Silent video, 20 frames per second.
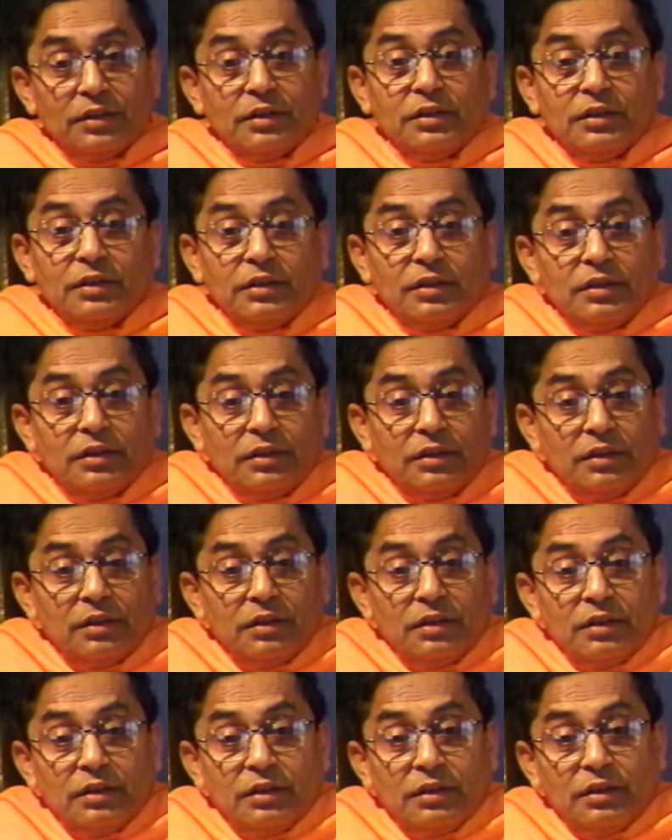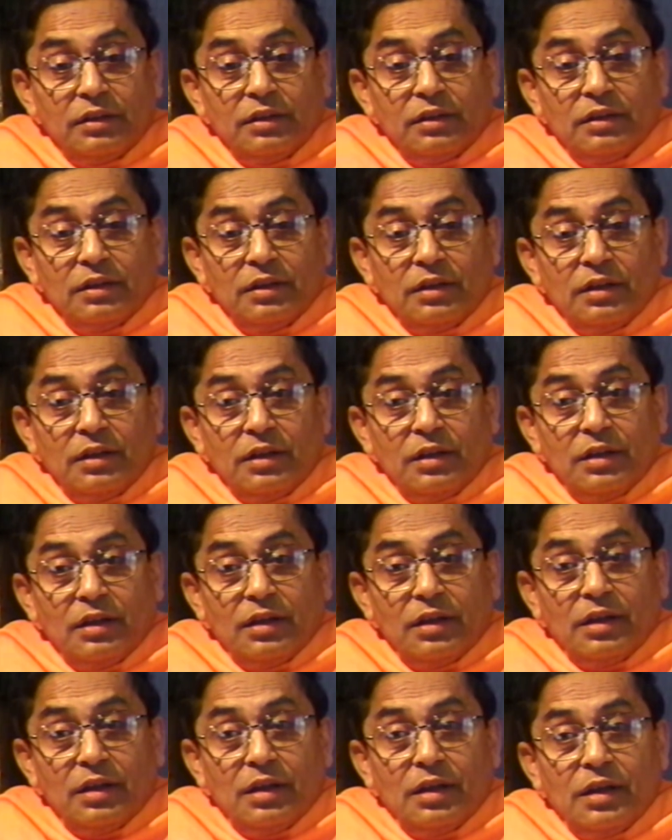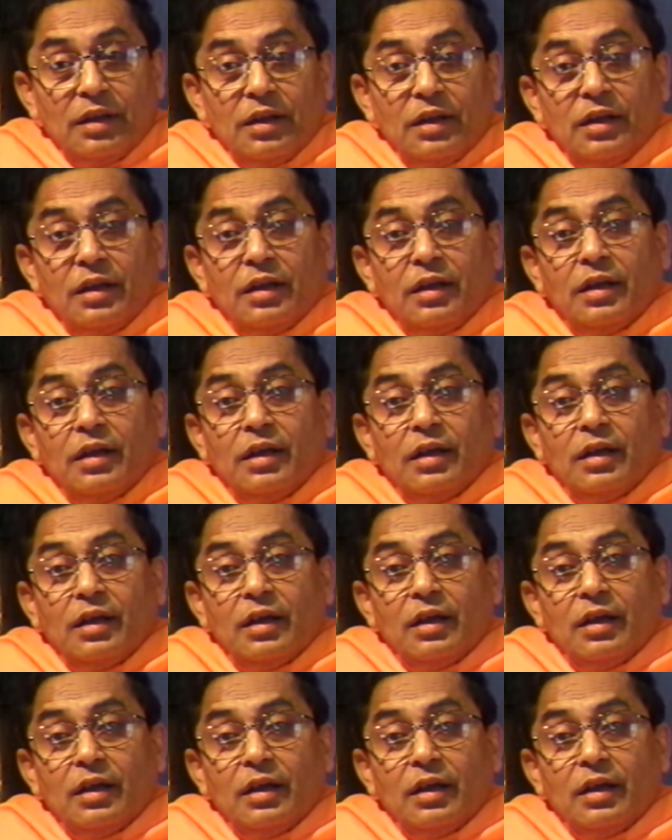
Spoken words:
Nothing is said.